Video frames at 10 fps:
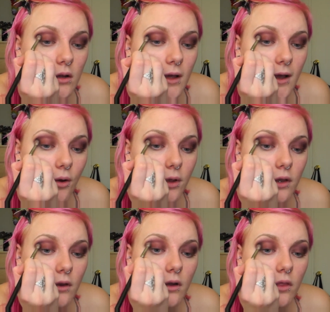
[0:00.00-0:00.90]
How we
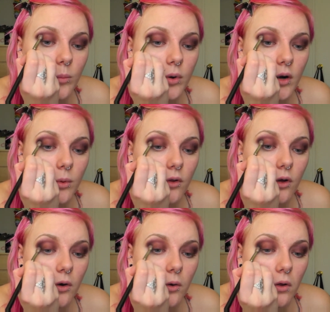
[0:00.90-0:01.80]
took the purple
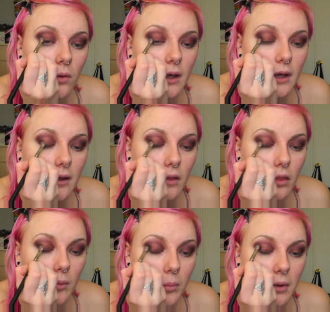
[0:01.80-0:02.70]
the whole way,
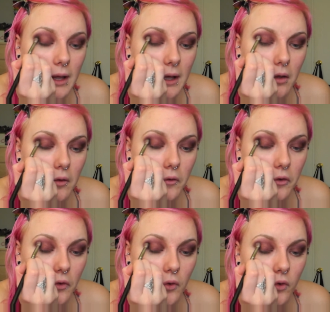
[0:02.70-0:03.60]
the black is
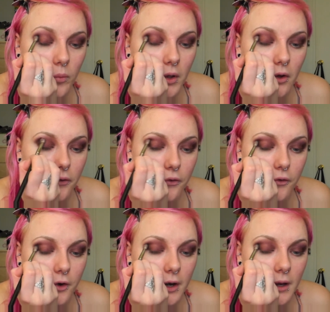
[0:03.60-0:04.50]
just going to be
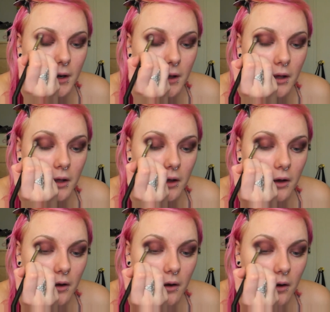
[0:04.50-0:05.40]
concentrated
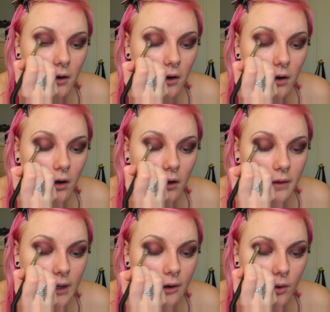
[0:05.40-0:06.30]

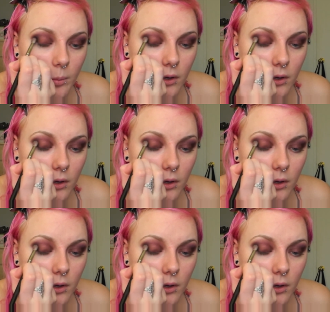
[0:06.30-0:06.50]
on the outer